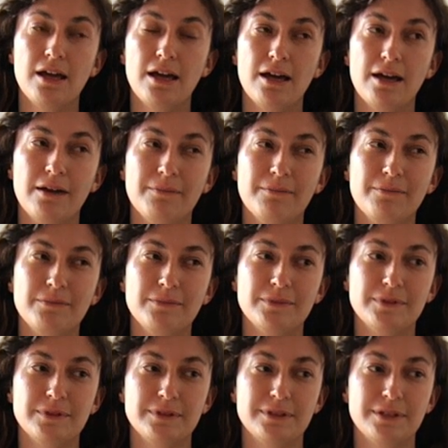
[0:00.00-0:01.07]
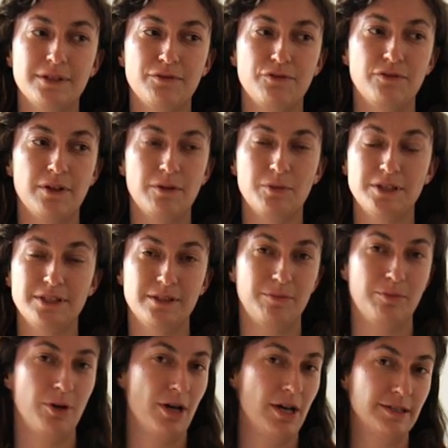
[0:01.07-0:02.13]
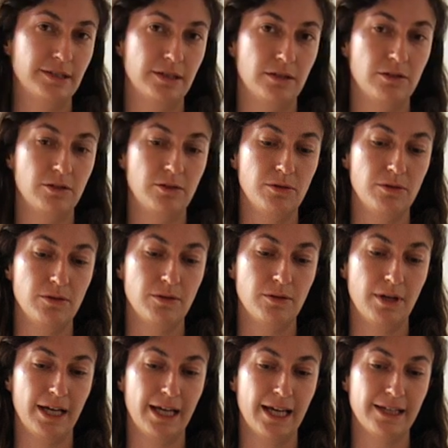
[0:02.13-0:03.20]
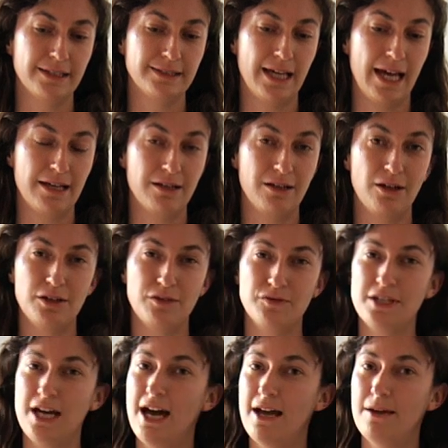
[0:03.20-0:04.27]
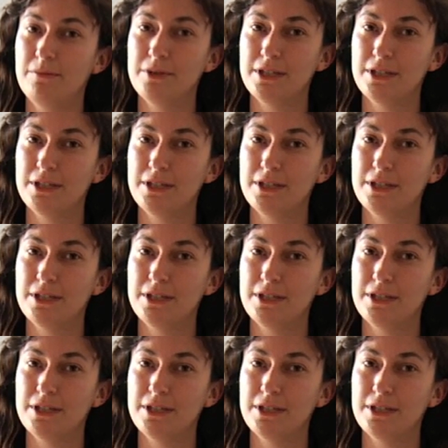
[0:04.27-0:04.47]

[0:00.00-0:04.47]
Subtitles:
It was a person who I guess had a lot of time,